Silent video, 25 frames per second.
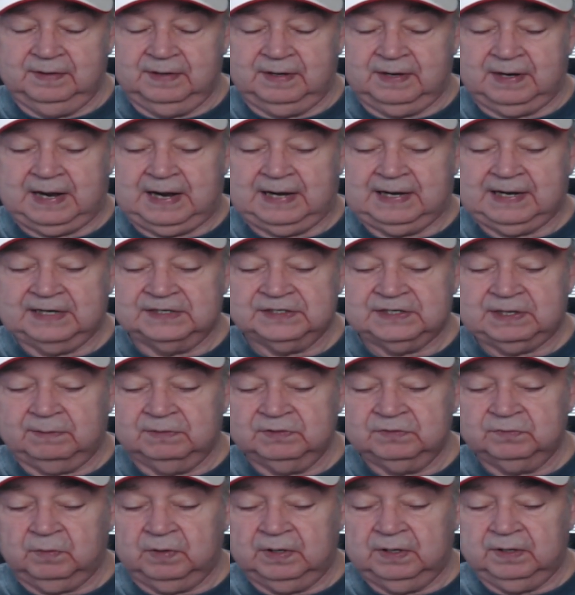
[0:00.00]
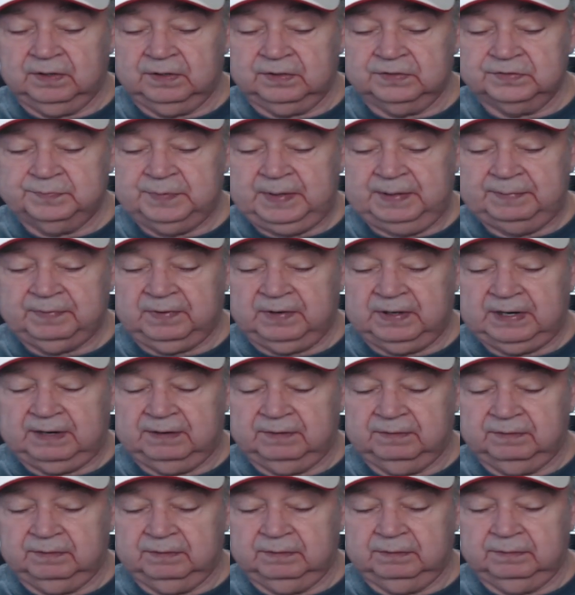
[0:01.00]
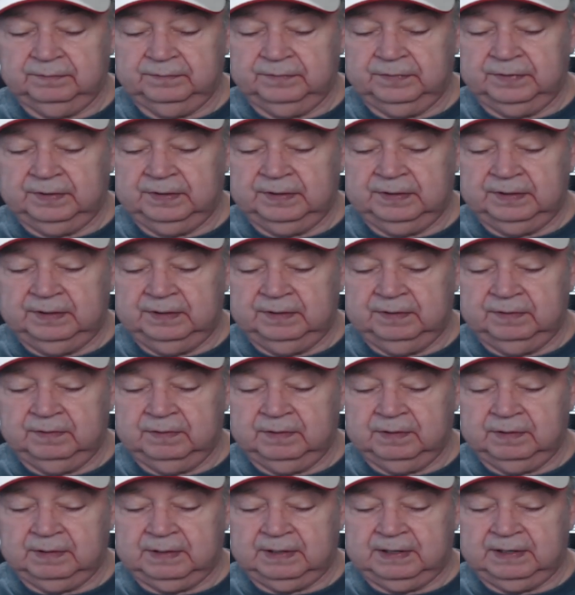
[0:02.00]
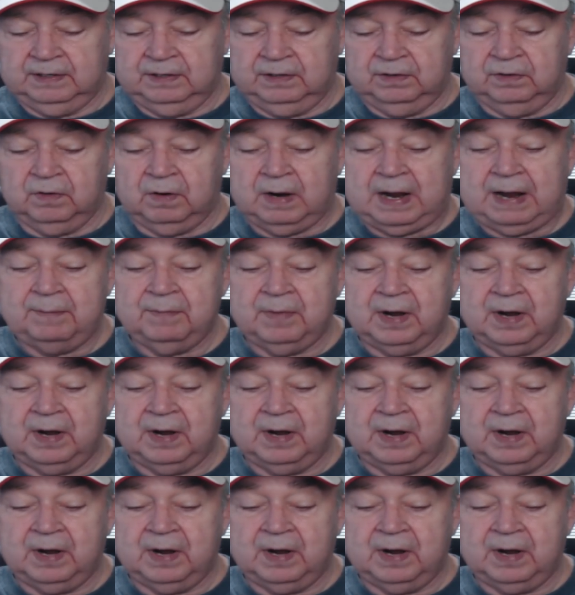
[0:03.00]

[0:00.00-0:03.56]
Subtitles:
I guess I was one of those people that, I